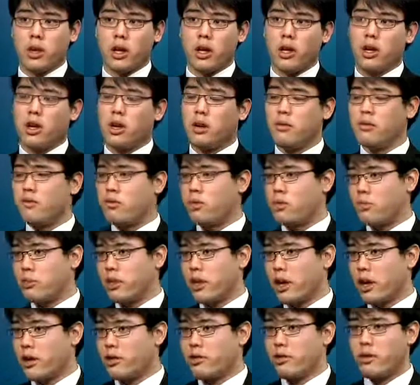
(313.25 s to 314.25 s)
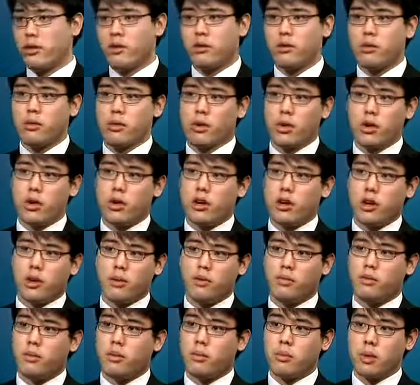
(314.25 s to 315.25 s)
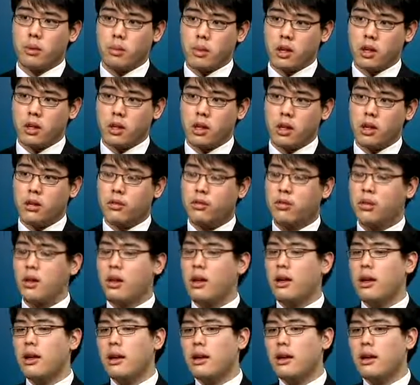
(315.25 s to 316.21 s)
It can come from Texas or it can come from the Middle East.